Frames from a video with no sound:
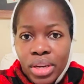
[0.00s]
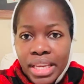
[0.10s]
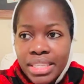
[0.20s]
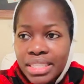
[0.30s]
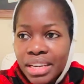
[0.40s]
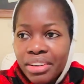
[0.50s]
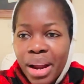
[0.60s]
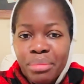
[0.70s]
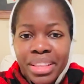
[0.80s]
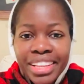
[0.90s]

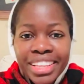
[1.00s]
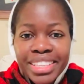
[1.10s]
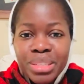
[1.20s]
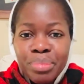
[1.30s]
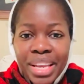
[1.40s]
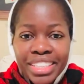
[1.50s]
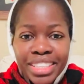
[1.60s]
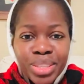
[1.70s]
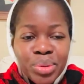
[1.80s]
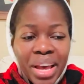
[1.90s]
Instagram and there are these
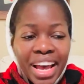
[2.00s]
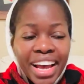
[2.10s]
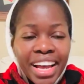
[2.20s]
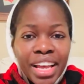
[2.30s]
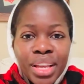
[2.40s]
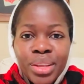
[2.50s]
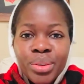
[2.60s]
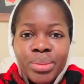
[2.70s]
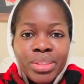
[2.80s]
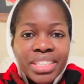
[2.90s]
pages where
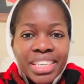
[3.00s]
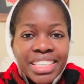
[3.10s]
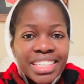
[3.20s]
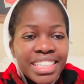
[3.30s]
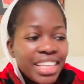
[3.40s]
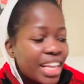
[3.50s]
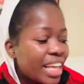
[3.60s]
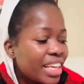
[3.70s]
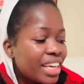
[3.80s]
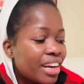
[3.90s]
you just see
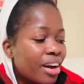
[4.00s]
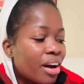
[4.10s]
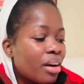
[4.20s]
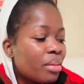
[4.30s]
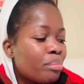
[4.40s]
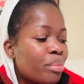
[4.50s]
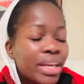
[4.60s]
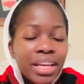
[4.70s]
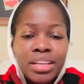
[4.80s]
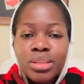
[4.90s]
like
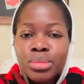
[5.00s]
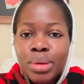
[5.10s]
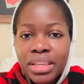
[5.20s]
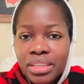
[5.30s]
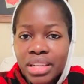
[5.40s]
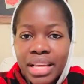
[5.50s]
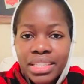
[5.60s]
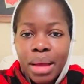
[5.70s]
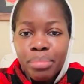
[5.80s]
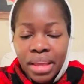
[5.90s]
breaking news, like
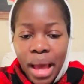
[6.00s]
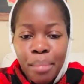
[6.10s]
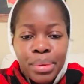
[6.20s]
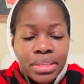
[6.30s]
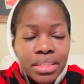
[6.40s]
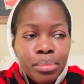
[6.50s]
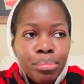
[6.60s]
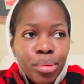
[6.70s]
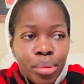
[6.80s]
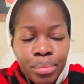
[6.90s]
something happens
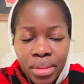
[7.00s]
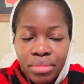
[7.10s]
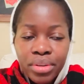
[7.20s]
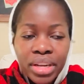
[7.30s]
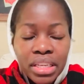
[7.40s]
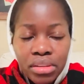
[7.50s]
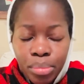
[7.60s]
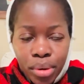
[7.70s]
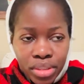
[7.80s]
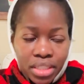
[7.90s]
and boom, they've already
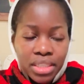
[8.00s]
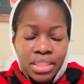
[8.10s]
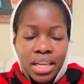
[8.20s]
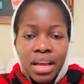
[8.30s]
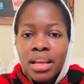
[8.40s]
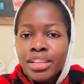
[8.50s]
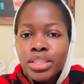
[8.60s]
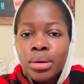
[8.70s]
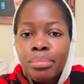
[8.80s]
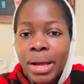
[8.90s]
reported it. Yeah.
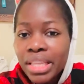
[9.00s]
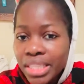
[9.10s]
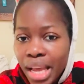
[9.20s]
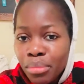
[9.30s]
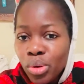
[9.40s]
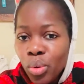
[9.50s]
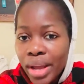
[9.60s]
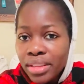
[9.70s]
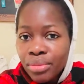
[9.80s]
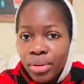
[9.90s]
So by the time you
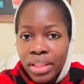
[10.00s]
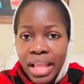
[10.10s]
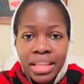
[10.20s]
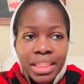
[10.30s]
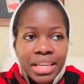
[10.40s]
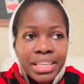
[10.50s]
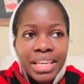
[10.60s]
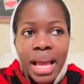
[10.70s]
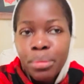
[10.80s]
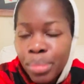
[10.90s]
wait for like the
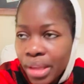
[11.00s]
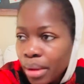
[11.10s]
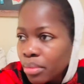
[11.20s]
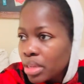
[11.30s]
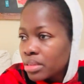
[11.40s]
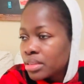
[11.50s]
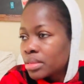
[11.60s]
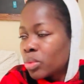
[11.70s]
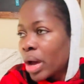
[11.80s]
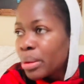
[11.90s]
9 p.m.
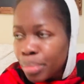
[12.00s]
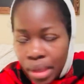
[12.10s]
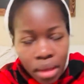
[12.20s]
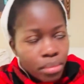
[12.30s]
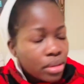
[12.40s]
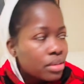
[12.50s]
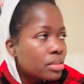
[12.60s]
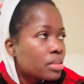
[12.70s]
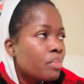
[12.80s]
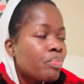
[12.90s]
news, 1 p.m. news,